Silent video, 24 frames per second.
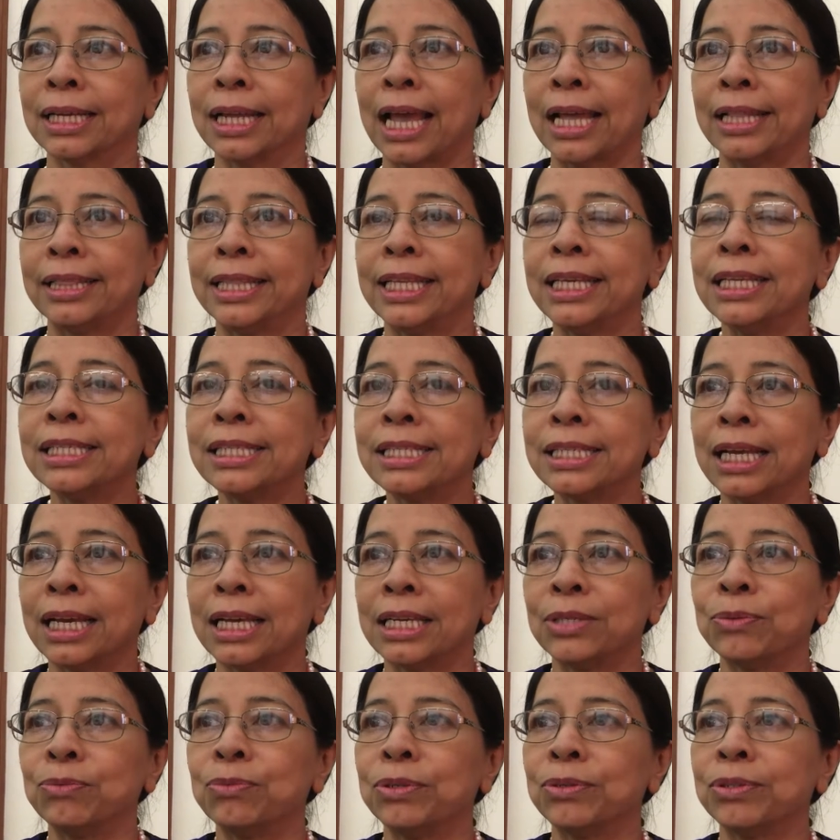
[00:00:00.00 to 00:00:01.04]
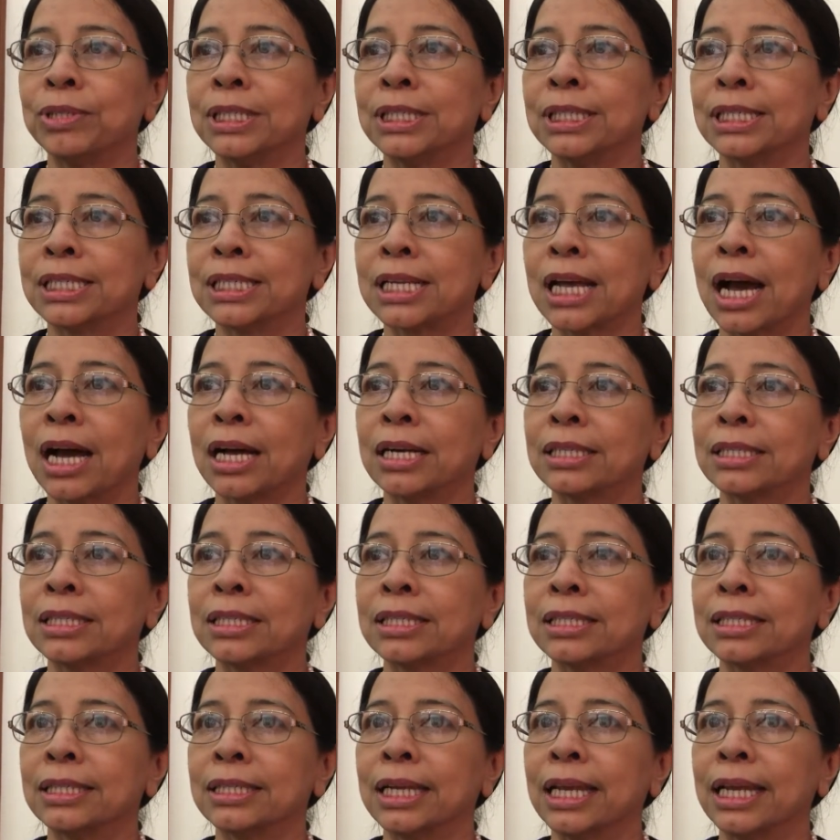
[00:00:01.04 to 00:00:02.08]
At this stage, we will start
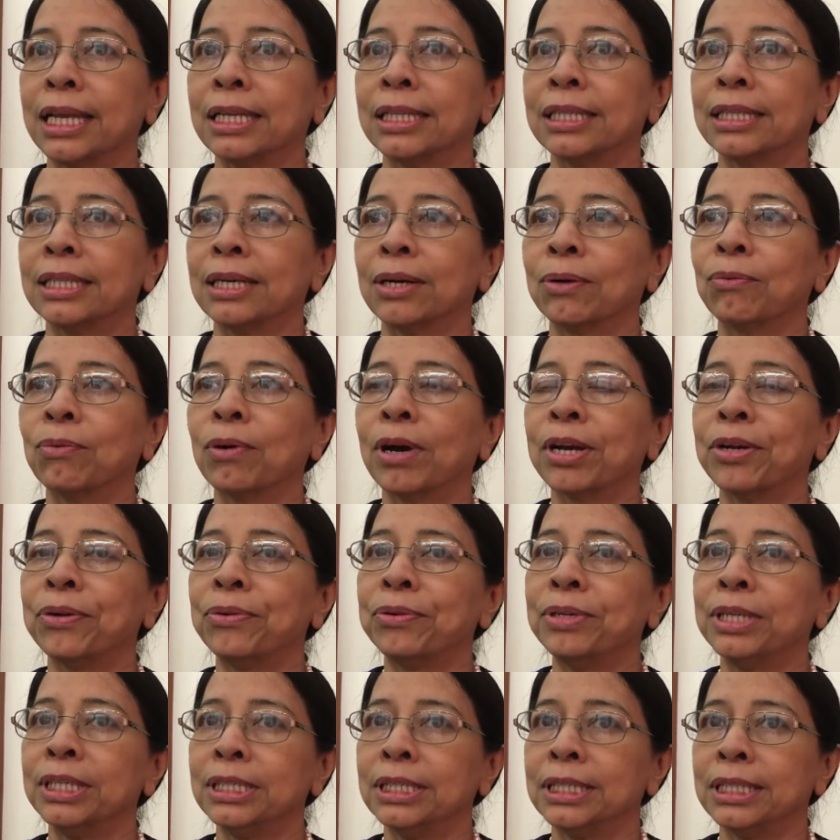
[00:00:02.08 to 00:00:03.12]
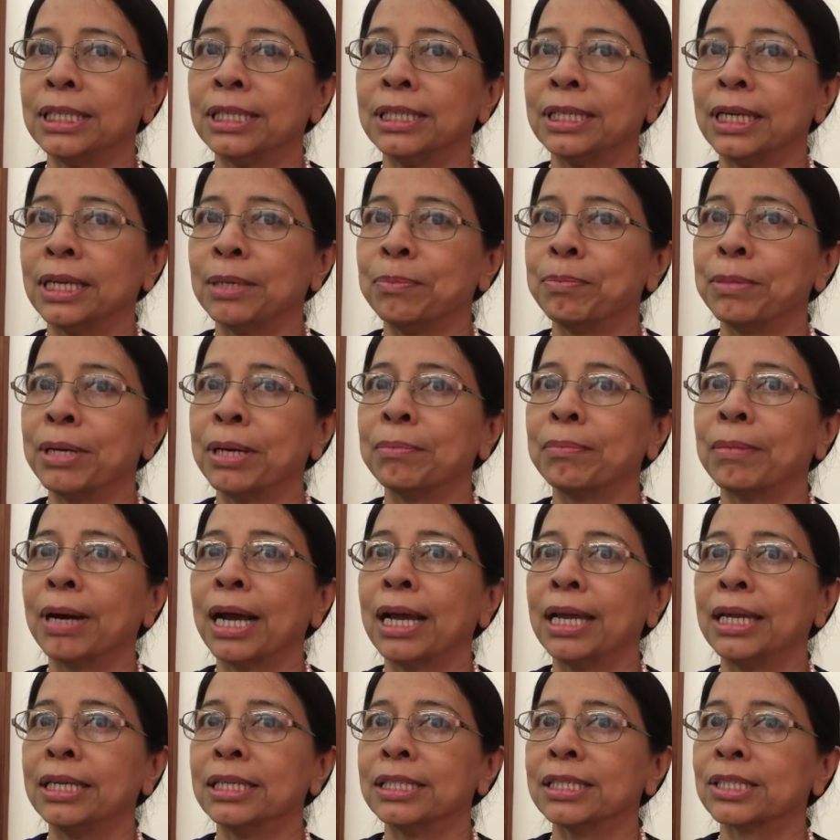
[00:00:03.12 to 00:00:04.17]
in the one region in Myanmar.
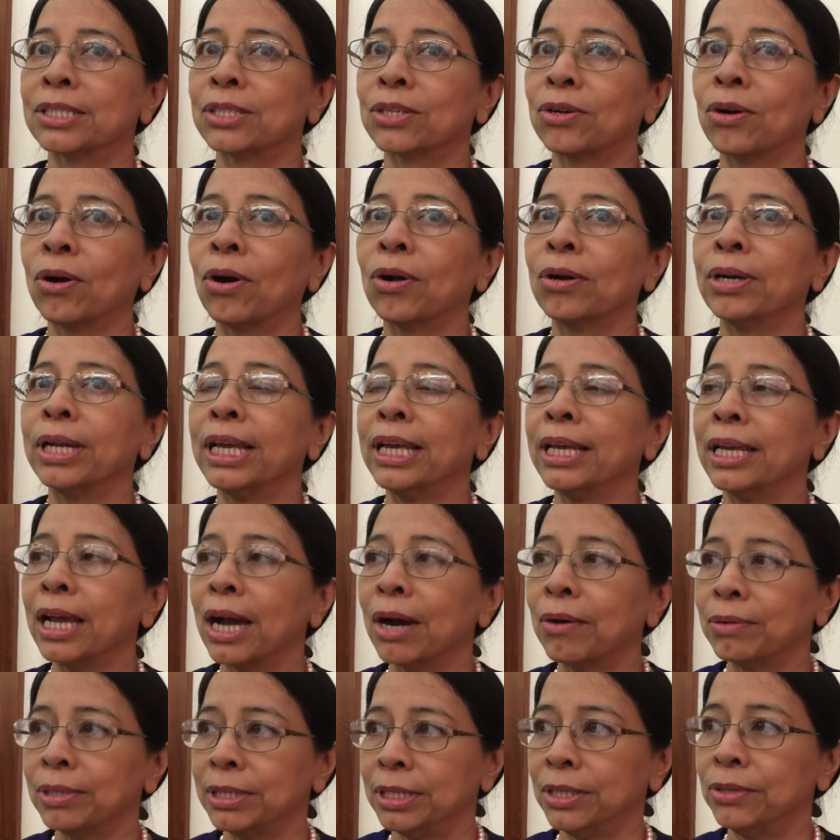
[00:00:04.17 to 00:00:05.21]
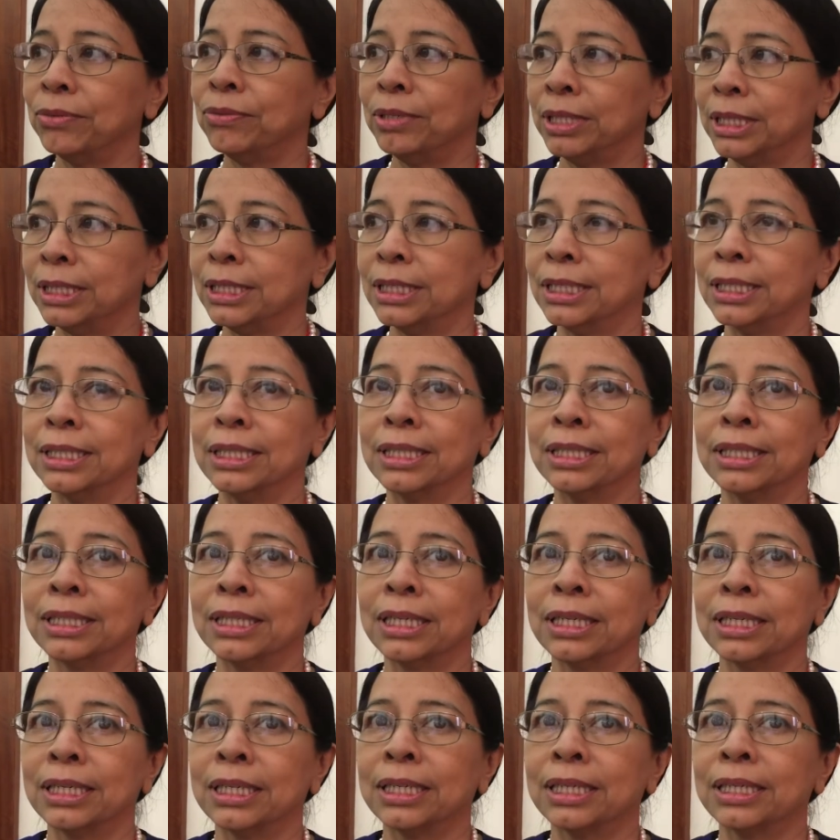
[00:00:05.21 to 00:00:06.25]
It is called Ayawati region.
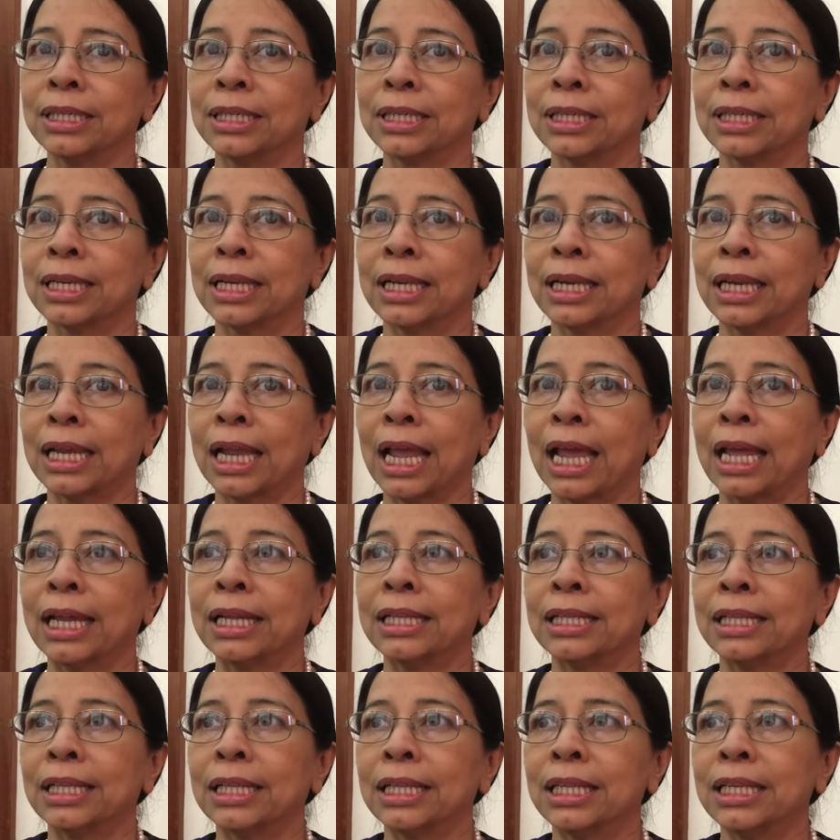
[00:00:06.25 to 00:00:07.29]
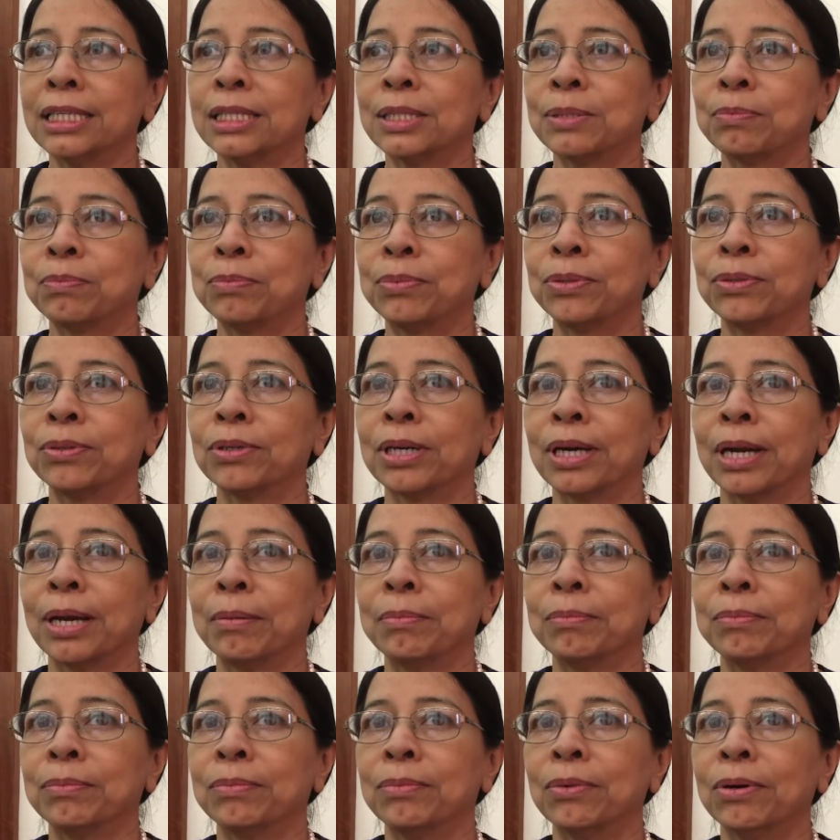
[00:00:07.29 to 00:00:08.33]
And this
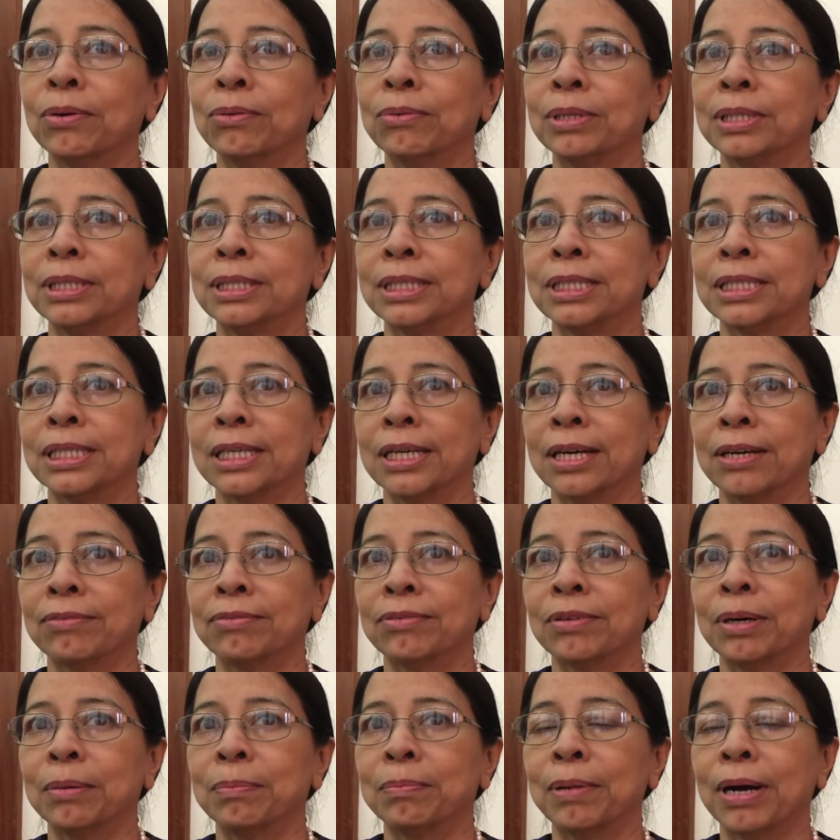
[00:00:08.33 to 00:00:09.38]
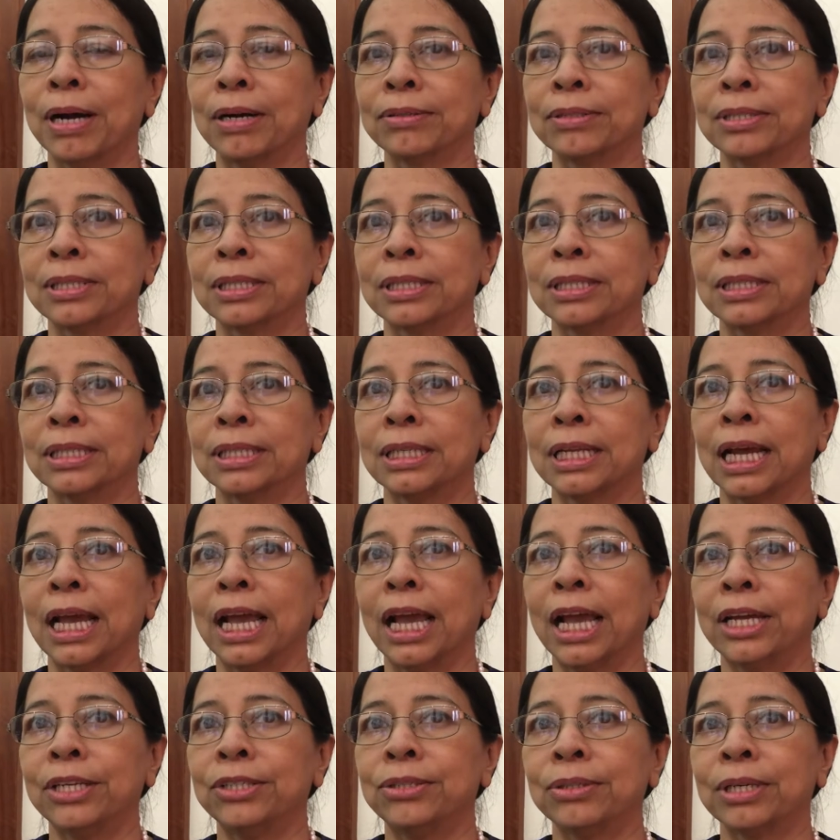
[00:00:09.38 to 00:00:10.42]
program will serve about the
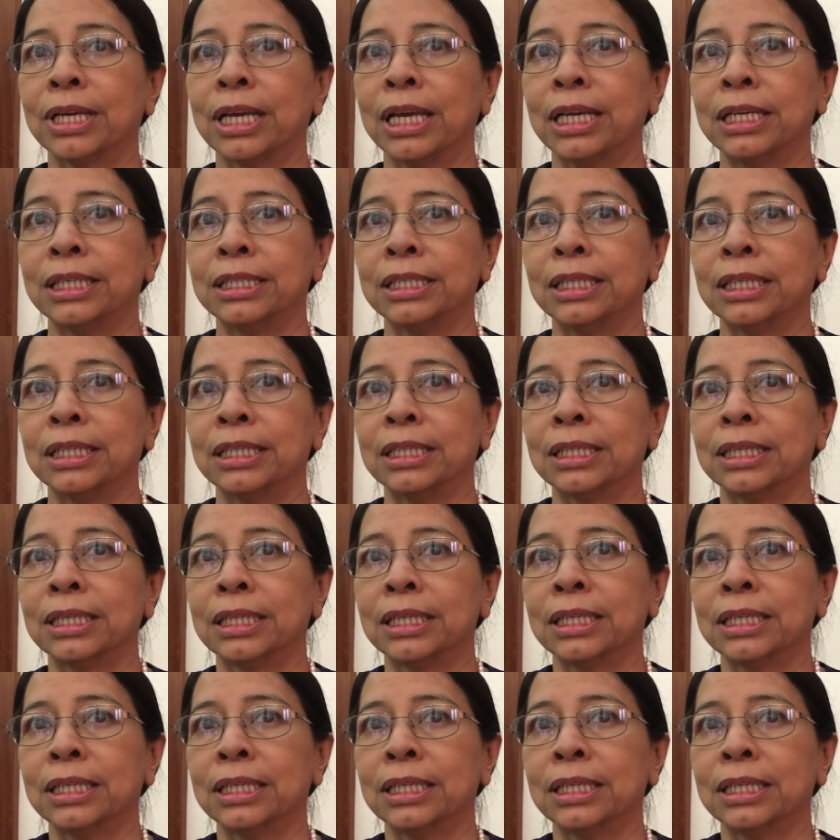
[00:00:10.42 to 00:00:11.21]
education,